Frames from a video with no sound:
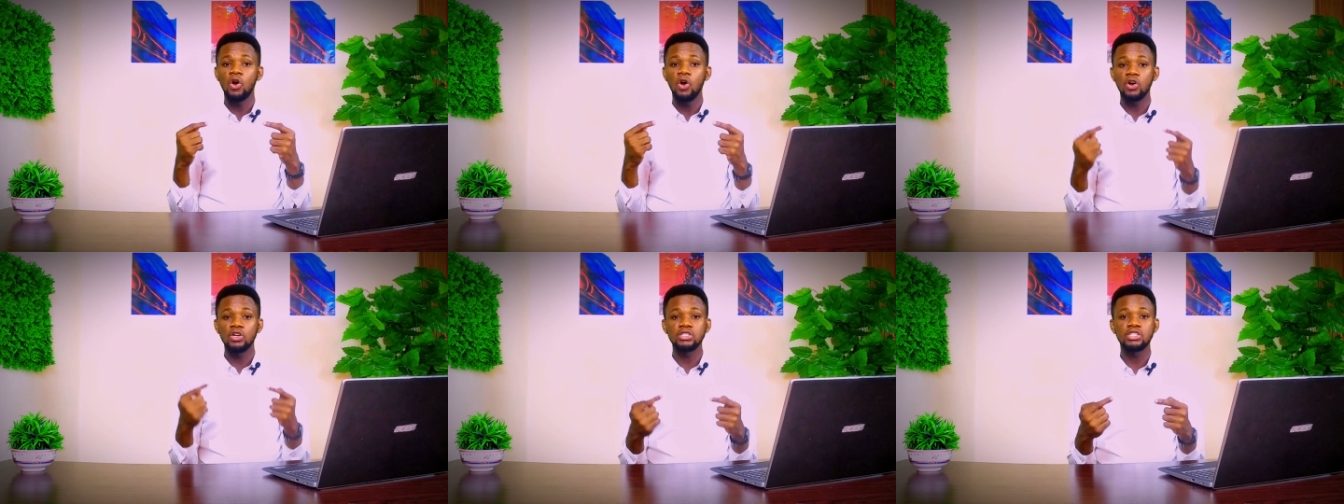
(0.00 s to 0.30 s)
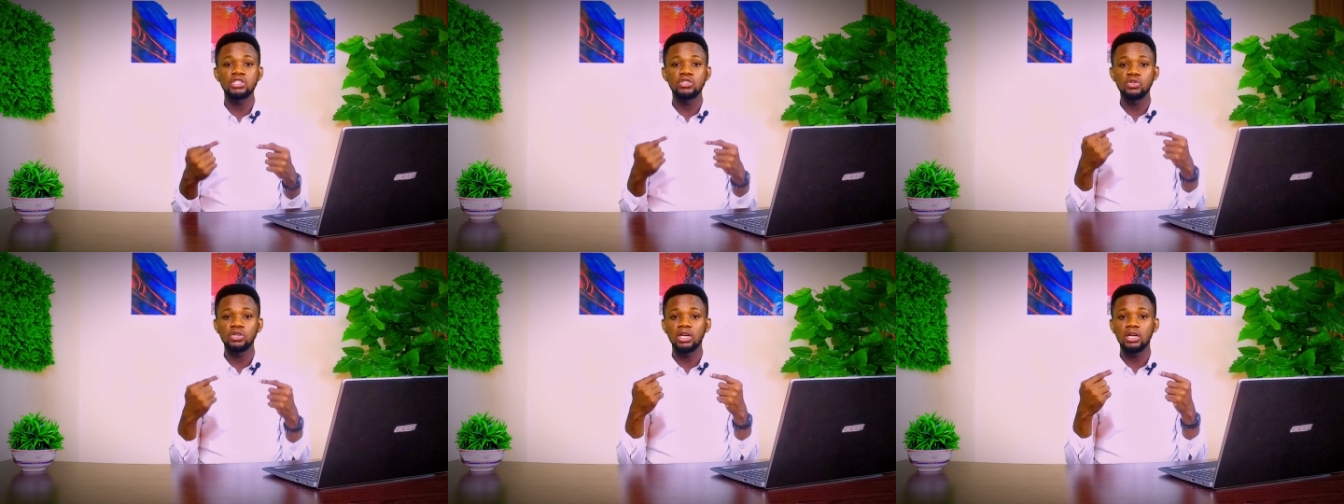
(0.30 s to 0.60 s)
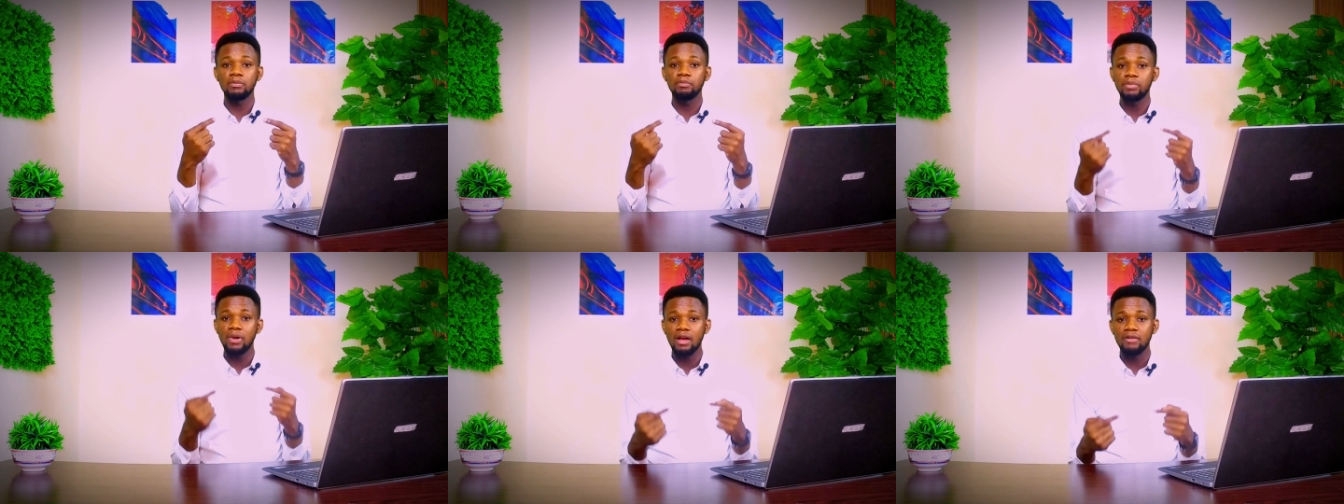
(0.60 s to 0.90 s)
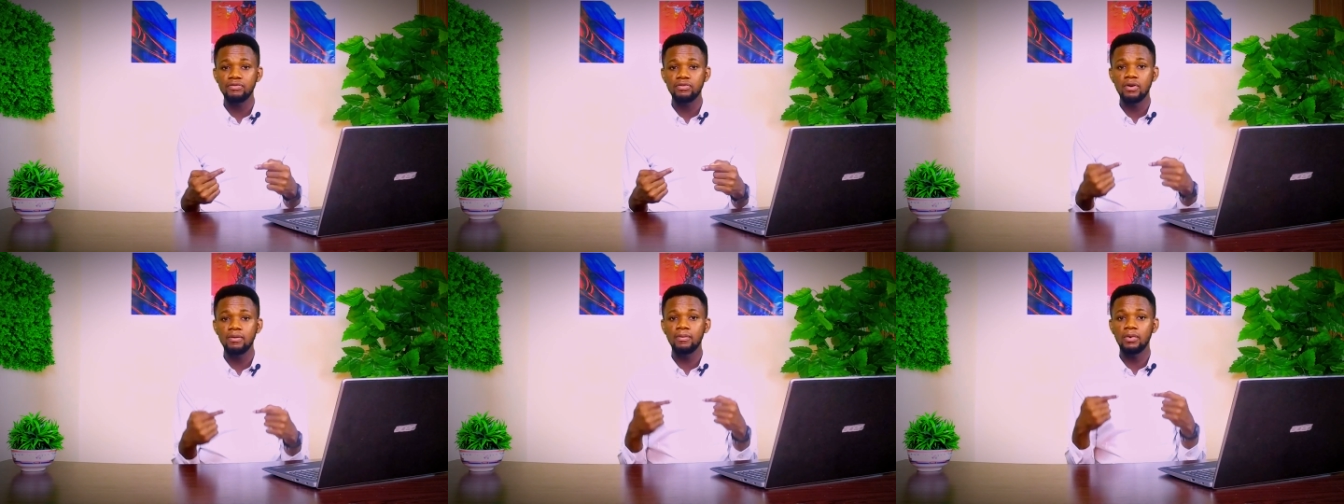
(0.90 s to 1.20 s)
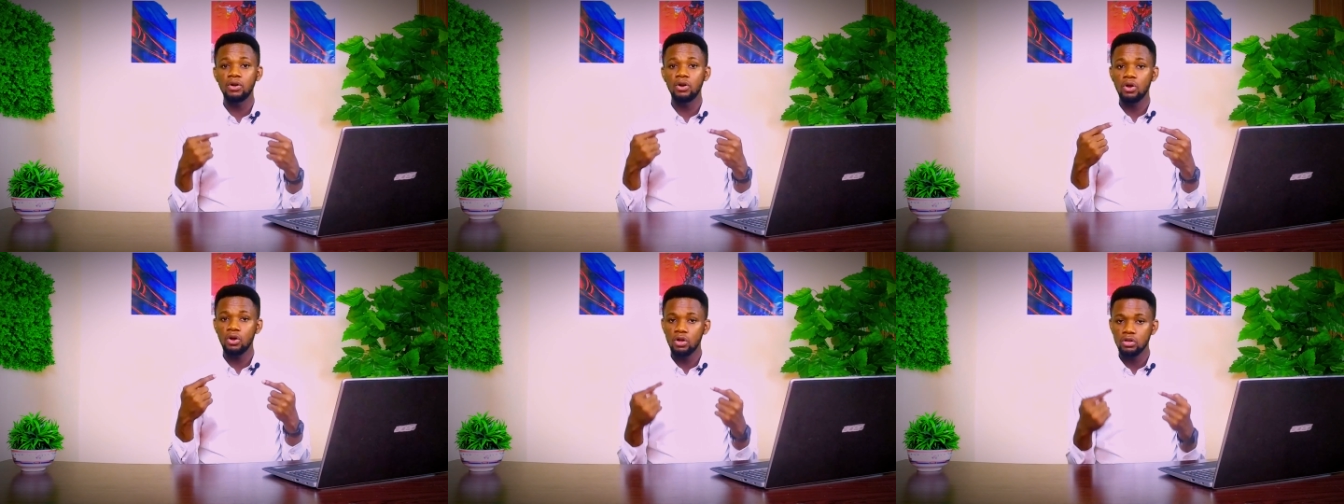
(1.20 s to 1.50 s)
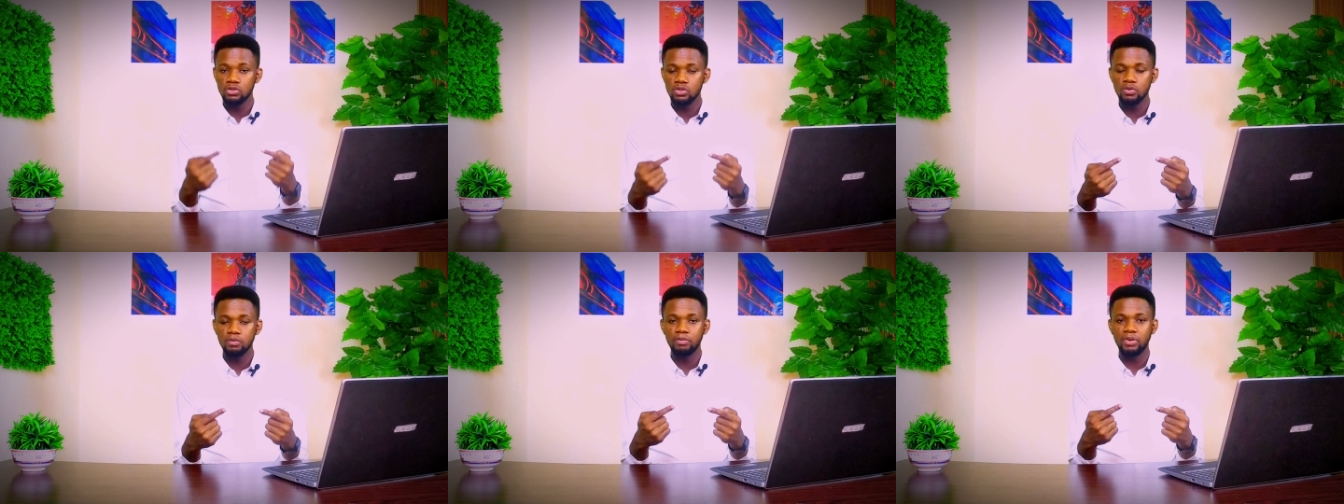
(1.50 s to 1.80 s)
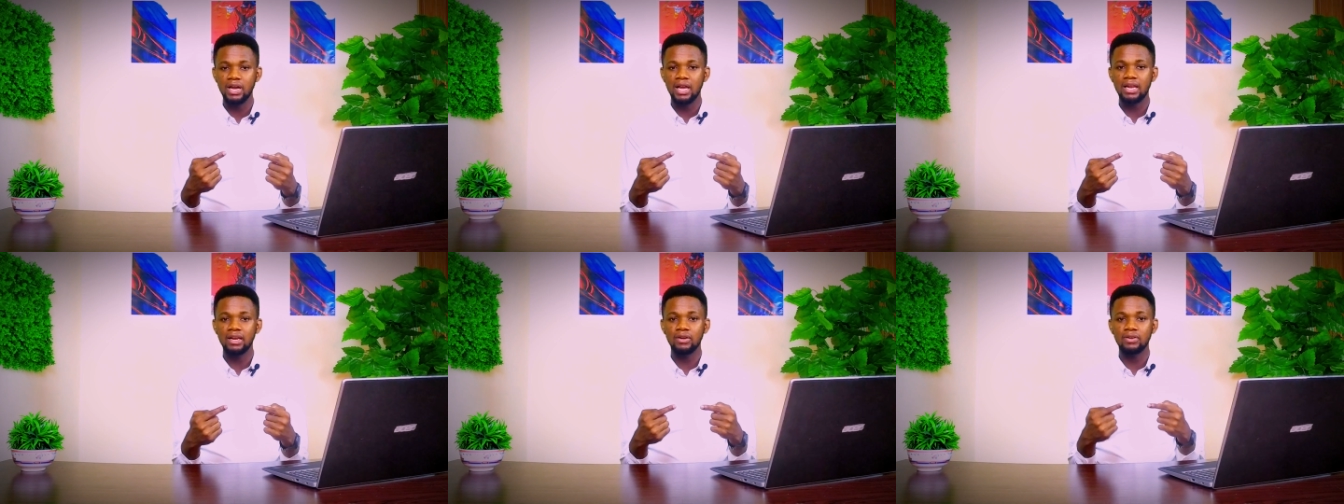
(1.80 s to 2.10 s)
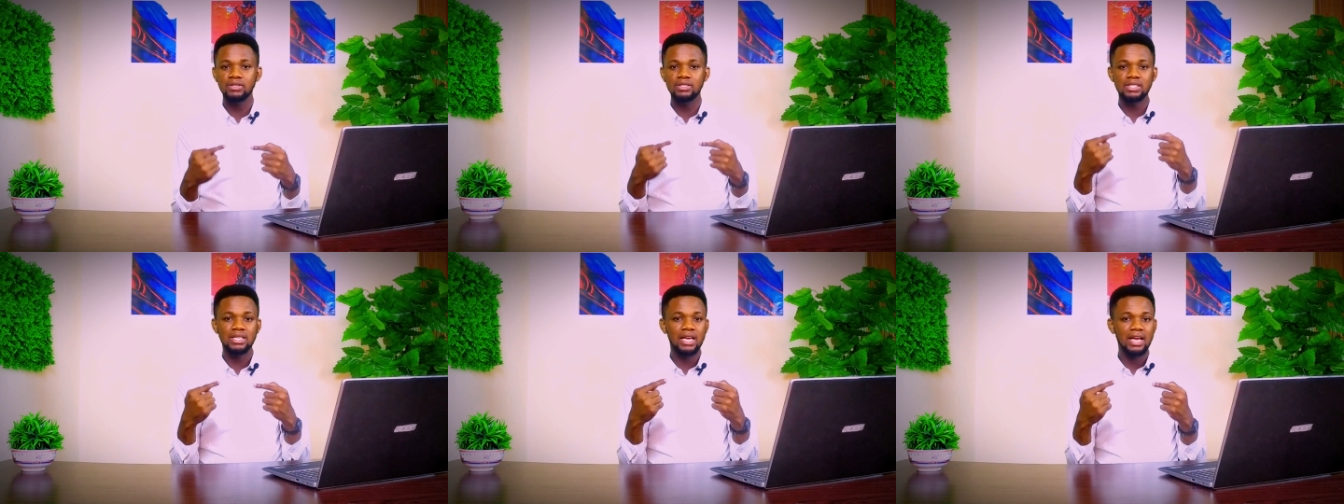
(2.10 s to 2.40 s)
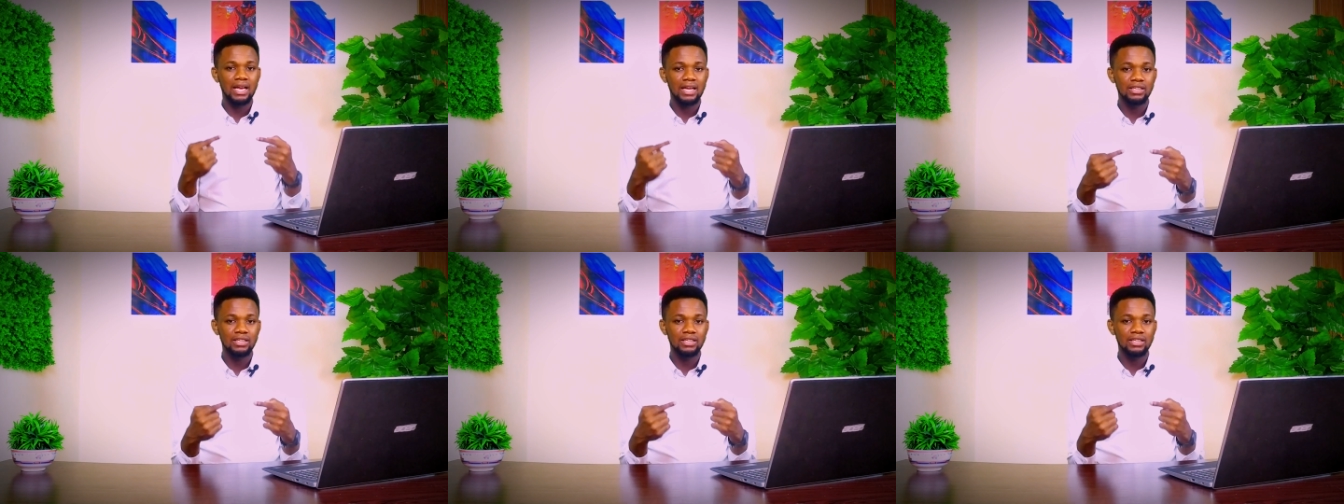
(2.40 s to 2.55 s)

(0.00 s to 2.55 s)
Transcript: until you can perform on autopilot